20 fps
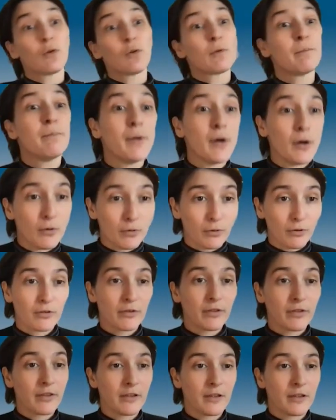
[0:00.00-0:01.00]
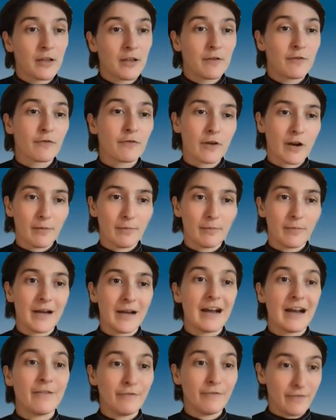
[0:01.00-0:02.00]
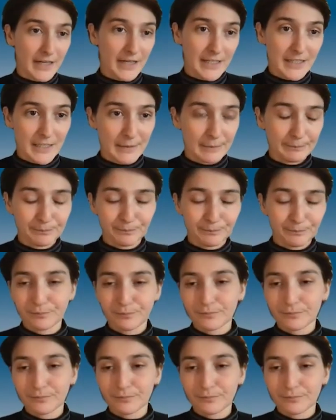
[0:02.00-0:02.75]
or both from a victim.